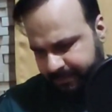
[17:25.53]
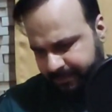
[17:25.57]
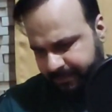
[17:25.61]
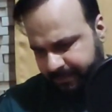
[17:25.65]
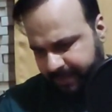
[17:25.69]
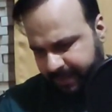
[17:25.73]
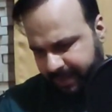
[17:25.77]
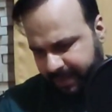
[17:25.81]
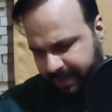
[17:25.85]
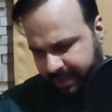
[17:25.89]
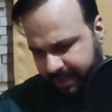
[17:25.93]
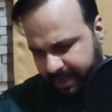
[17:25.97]
I
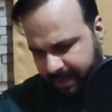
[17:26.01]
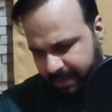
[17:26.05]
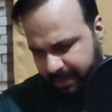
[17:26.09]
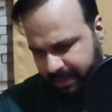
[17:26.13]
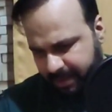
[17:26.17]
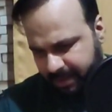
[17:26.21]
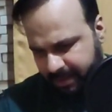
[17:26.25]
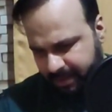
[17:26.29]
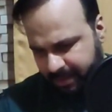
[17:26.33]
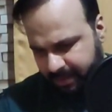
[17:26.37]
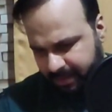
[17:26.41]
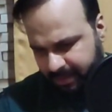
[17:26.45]
mean,
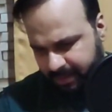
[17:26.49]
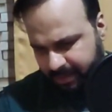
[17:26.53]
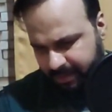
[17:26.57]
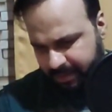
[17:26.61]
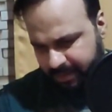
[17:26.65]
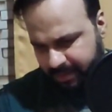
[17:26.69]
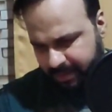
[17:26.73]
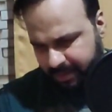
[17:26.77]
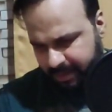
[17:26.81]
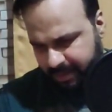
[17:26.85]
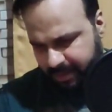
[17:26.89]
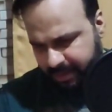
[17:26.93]

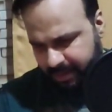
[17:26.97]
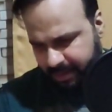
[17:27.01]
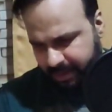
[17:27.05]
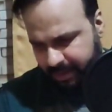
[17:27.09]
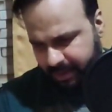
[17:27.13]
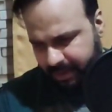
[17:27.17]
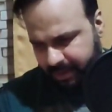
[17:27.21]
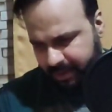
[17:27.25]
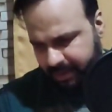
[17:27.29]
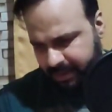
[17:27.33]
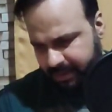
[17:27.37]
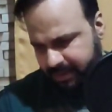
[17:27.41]

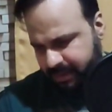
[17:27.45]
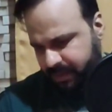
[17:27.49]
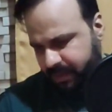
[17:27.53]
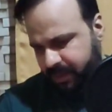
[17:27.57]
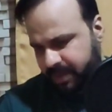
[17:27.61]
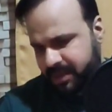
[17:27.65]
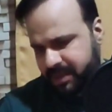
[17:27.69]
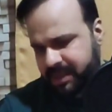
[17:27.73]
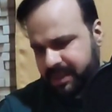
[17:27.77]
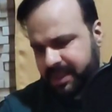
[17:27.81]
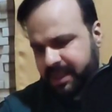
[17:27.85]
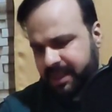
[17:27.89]
so skin
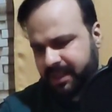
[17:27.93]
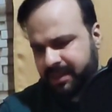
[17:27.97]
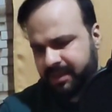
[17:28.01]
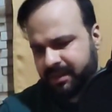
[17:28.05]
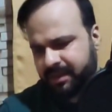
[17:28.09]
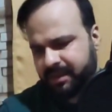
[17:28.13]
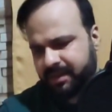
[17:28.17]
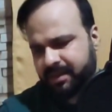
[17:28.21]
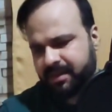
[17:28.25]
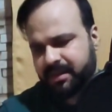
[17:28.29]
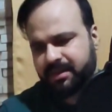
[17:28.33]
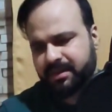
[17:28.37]

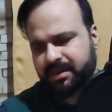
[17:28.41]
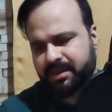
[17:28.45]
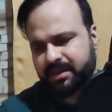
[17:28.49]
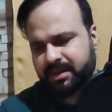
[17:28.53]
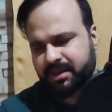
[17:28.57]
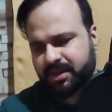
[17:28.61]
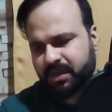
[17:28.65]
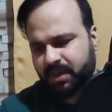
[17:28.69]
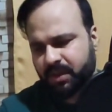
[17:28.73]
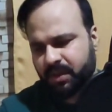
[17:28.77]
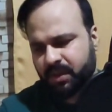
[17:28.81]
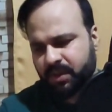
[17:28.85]

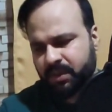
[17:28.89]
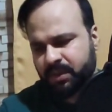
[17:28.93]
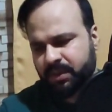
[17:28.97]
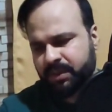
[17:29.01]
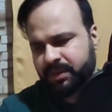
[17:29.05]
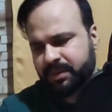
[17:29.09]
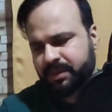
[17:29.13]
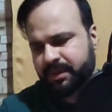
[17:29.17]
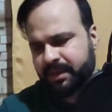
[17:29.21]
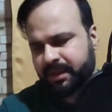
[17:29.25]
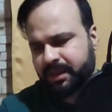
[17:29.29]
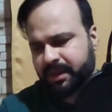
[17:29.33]
tone
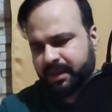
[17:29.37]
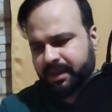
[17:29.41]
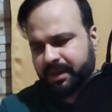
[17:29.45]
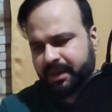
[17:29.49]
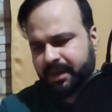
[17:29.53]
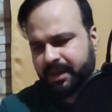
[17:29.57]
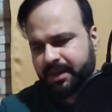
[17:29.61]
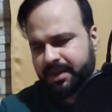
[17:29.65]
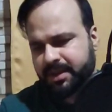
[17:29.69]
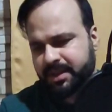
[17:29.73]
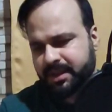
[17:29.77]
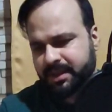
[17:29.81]
recognition is
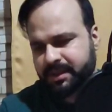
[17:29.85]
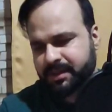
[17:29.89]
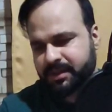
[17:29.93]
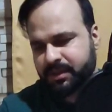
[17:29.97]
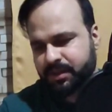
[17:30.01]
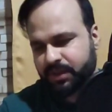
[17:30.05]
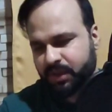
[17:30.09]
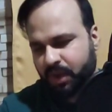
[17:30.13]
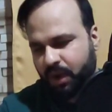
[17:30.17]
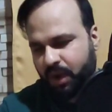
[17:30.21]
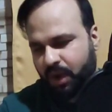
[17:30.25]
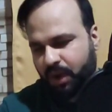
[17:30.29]
not
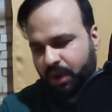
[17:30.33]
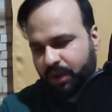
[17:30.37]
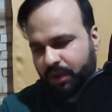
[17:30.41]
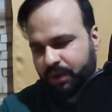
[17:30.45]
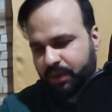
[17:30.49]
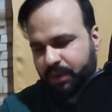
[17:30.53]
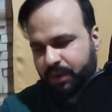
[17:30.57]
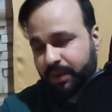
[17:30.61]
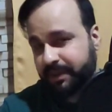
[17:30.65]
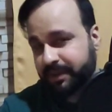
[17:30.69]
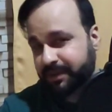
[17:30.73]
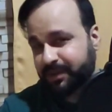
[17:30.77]
good. It's
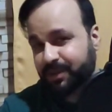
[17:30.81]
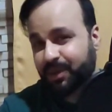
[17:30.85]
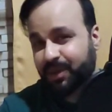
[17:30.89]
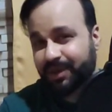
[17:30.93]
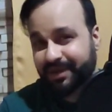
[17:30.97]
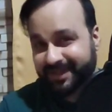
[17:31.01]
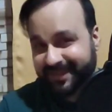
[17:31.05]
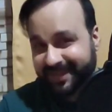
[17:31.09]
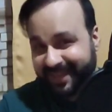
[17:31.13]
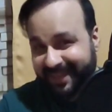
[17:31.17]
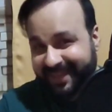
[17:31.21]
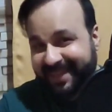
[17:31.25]
not that I
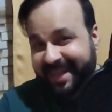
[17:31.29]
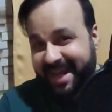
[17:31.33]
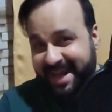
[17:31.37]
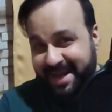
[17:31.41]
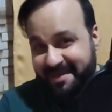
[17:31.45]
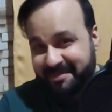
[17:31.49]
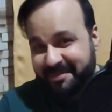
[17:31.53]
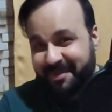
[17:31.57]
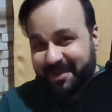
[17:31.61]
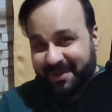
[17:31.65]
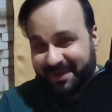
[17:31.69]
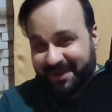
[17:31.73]
am not
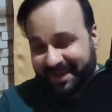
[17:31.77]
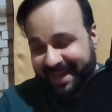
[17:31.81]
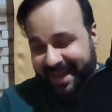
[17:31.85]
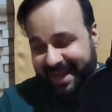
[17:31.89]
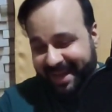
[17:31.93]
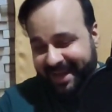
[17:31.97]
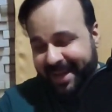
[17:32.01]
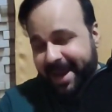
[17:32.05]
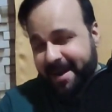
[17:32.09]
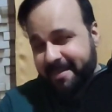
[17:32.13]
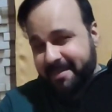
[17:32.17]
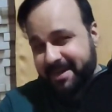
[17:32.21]
like it. I mean,
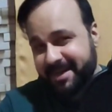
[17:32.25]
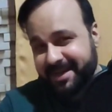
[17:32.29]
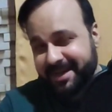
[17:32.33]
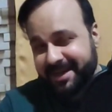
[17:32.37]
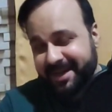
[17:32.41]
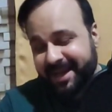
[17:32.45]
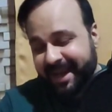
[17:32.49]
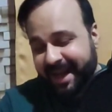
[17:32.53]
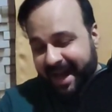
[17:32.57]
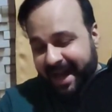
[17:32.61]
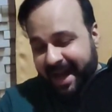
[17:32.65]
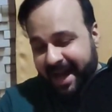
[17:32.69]
I'm
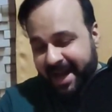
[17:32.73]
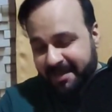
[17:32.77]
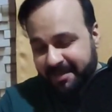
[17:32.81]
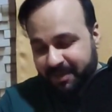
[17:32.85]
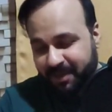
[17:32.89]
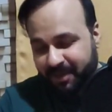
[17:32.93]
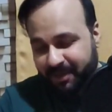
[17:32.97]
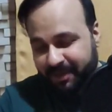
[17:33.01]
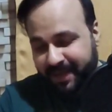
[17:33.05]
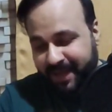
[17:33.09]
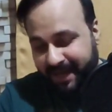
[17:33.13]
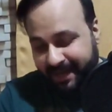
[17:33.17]
not that
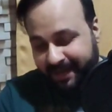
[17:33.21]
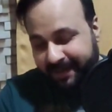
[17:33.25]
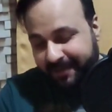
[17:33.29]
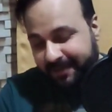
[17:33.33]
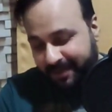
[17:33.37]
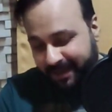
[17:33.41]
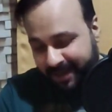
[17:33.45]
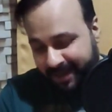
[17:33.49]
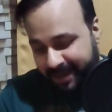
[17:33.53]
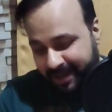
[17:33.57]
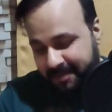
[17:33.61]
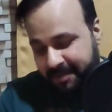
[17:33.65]
great,
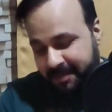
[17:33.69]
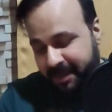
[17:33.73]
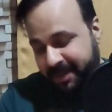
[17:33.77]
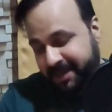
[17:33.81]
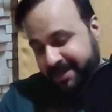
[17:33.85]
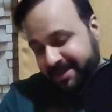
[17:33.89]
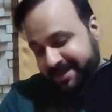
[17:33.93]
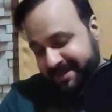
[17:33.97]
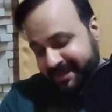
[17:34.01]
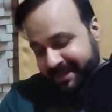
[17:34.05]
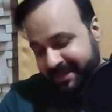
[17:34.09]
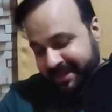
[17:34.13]
but still
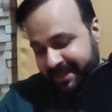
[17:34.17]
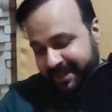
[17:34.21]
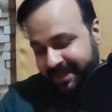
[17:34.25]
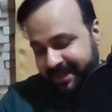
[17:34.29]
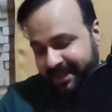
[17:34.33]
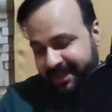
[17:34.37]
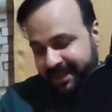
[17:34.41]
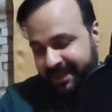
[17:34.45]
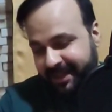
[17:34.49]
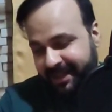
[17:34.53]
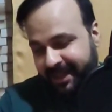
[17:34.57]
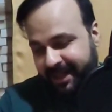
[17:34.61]

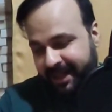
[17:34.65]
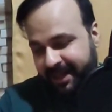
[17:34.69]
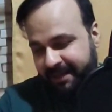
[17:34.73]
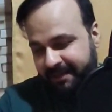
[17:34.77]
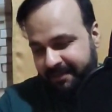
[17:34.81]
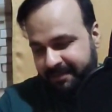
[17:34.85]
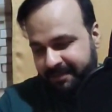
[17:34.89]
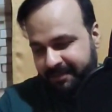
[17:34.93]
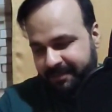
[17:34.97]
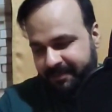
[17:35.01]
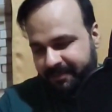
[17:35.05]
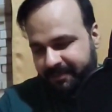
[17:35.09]
I'm
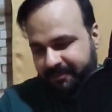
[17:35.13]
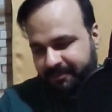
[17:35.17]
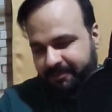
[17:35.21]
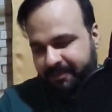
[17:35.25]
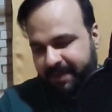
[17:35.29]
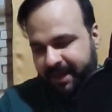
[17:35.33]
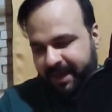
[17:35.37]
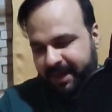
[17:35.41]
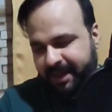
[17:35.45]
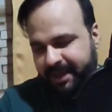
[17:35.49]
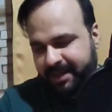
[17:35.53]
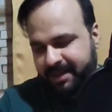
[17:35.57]
finding
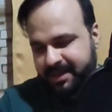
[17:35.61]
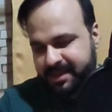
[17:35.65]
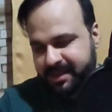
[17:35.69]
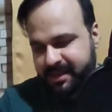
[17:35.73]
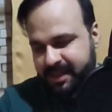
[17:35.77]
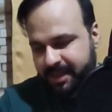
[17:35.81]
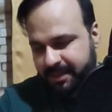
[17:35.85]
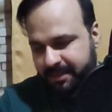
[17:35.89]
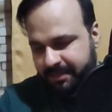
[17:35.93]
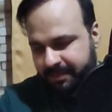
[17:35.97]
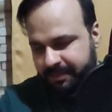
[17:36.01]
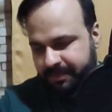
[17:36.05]
some
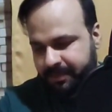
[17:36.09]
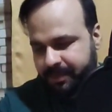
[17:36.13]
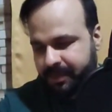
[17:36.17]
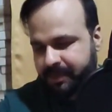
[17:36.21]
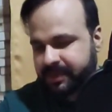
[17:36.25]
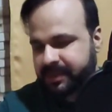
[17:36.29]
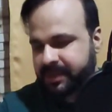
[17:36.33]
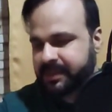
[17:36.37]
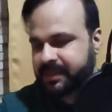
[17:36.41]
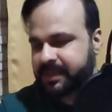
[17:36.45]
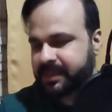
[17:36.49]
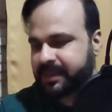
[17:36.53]
processing
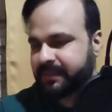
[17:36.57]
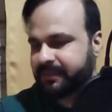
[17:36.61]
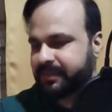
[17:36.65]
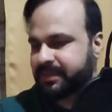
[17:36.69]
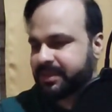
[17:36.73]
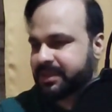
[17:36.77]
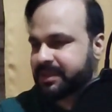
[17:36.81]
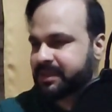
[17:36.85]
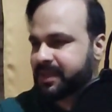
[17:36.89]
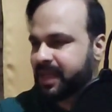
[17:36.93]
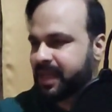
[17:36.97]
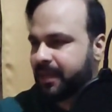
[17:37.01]
which is
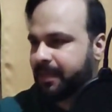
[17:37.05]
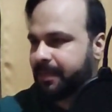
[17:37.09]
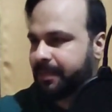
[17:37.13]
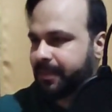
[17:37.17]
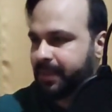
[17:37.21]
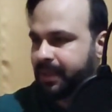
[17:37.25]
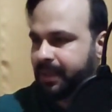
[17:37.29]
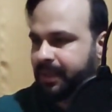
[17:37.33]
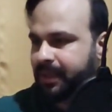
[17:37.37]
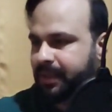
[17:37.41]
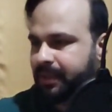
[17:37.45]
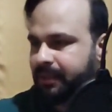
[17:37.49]
happening.
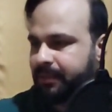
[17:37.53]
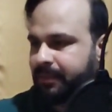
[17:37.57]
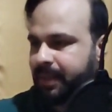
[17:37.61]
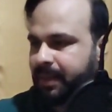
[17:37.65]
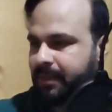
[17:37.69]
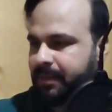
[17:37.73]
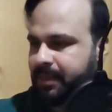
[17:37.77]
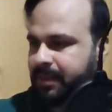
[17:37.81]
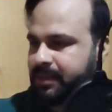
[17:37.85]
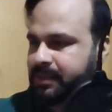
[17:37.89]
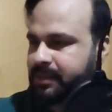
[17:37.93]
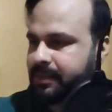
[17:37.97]
Maybe it's a
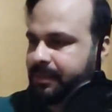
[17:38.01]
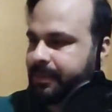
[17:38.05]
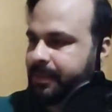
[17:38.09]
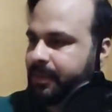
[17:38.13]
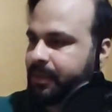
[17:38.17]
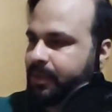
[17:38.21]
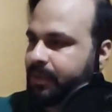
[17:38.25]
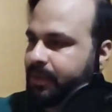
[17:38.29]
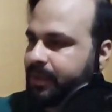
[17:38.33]
beauty effect.